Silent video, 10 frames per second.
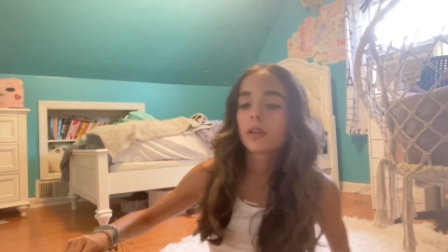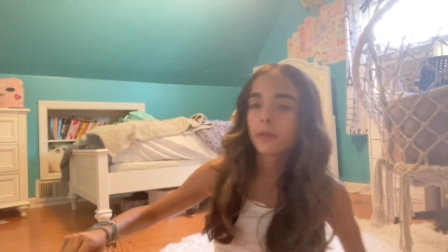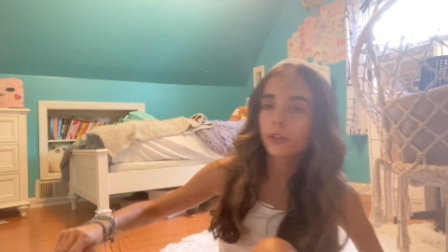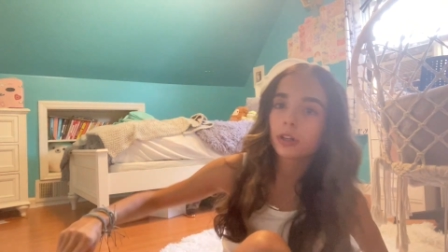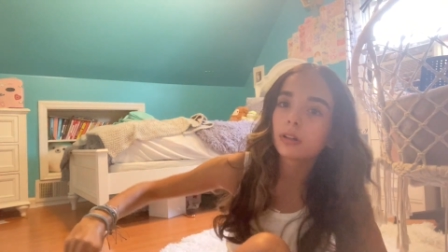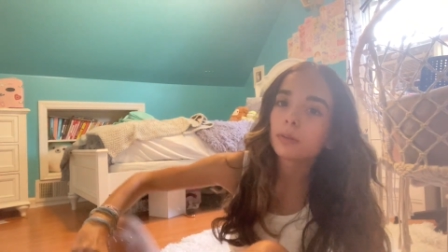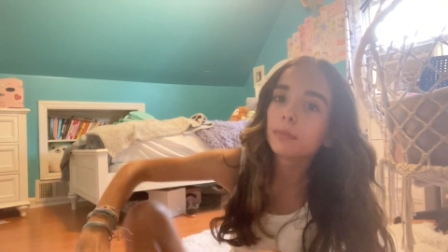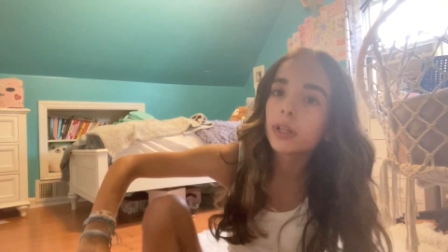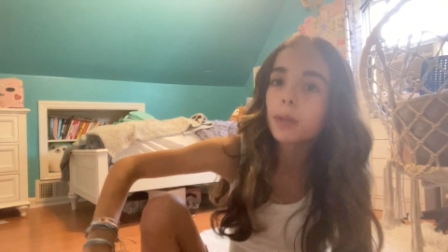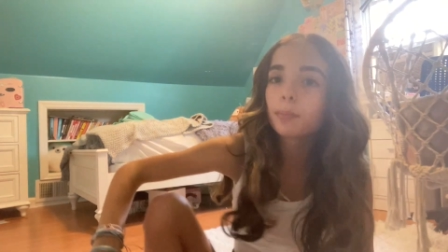the
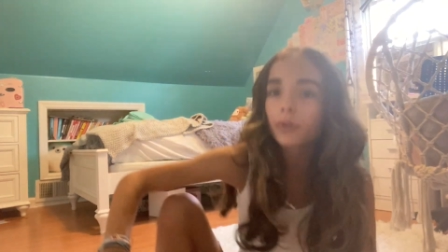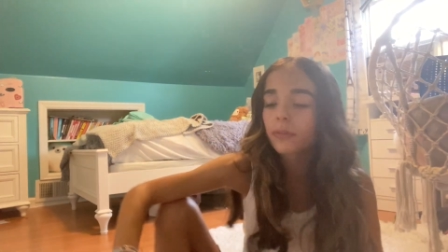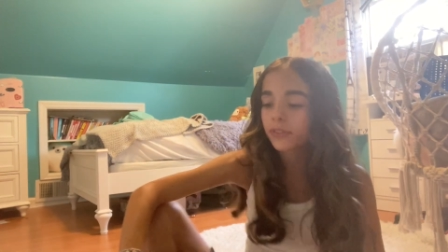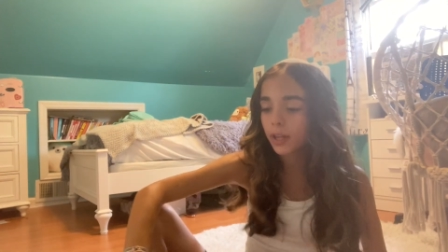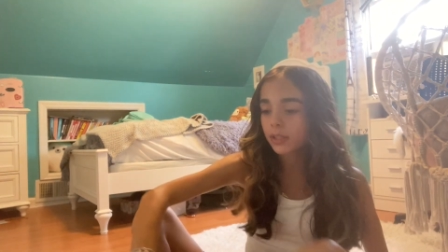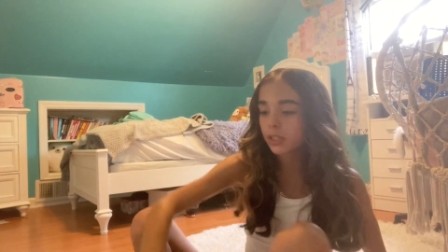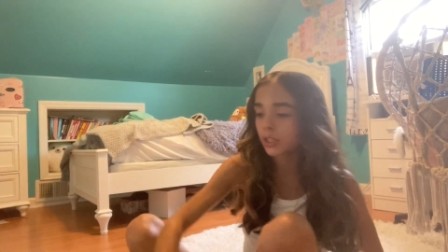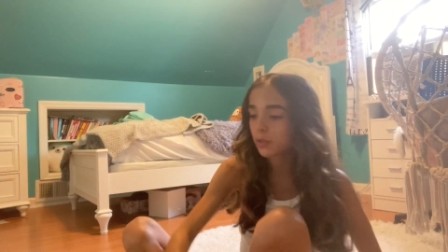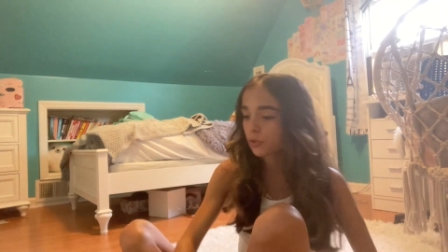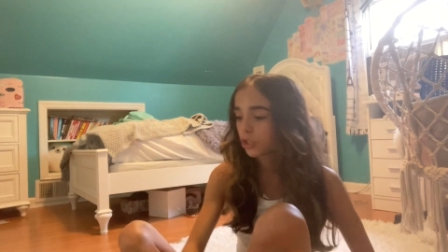mini briefcase, and
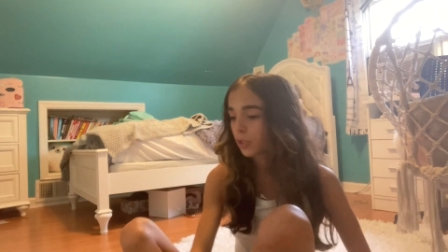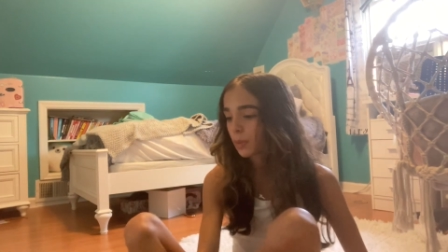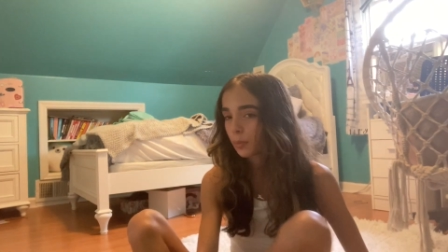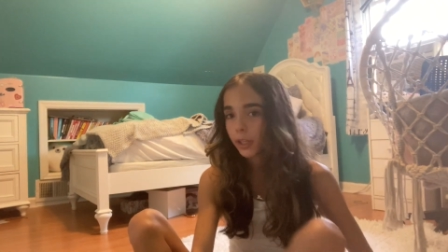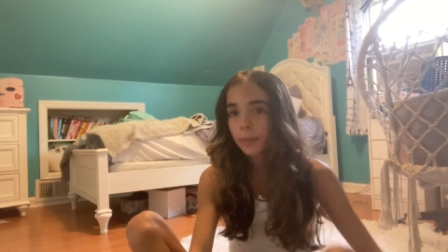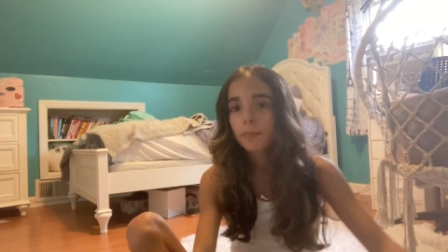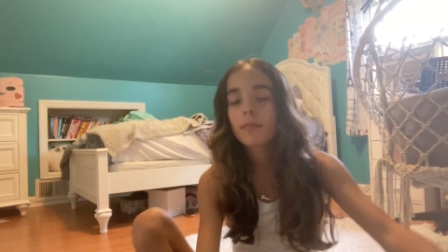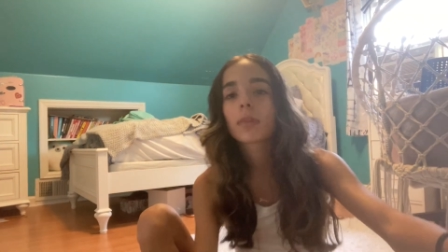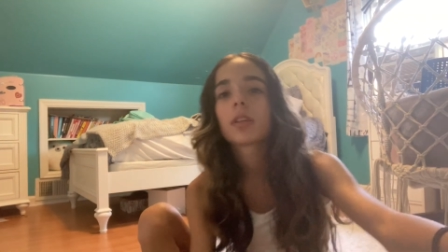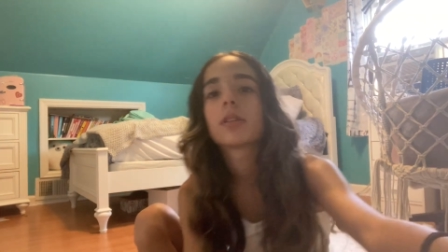that's what gonna bringing.
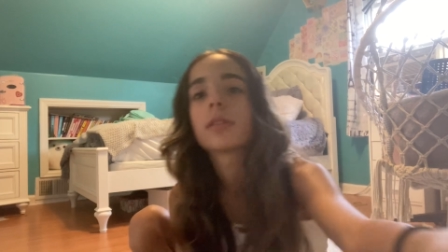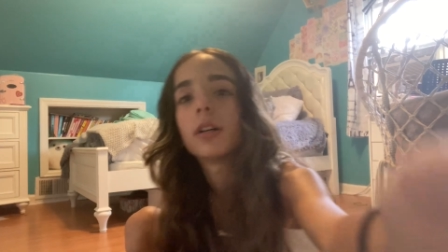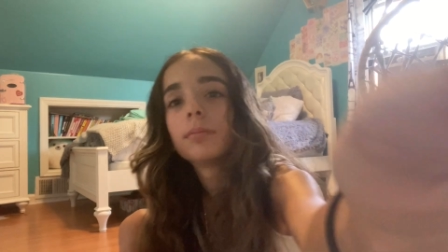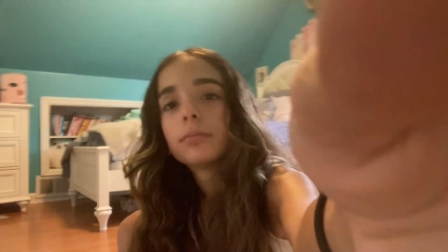So